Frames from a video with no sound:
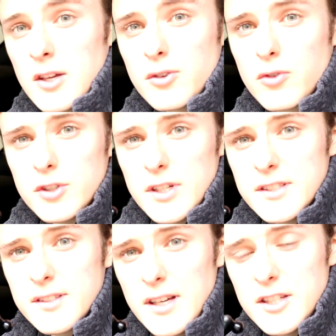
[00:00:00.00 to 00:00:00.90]
So of course
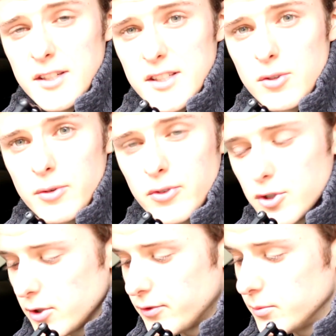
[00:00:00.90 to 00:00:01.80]
installation is the
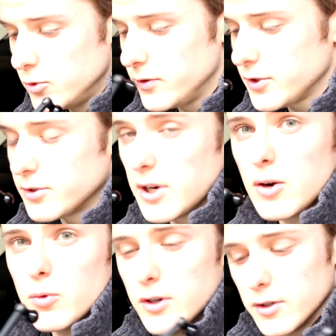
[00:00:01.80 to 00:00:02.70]
reverse of removal, so
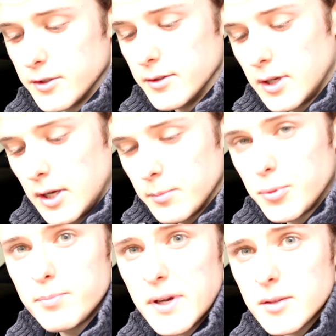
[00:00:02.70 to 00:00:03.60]
now we're going to
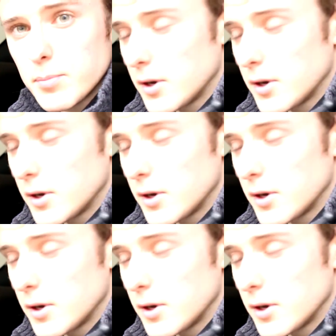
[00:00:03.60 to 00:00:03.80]
put back the